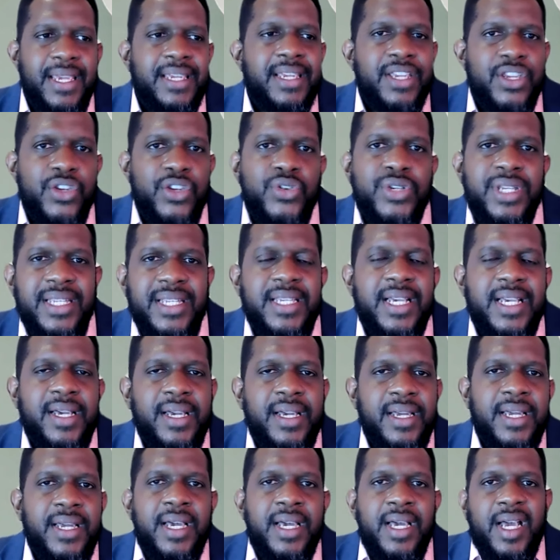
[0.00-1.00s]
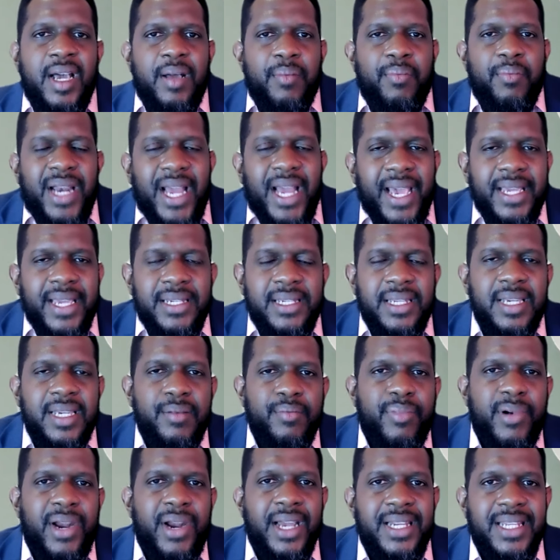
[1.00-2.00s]
You need to apply it
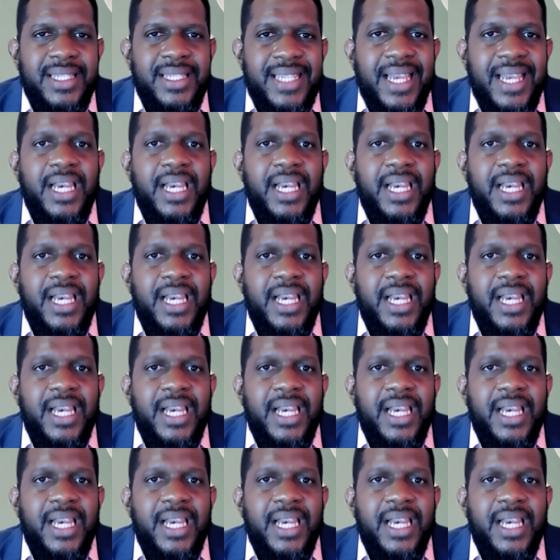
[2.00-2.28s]
in practice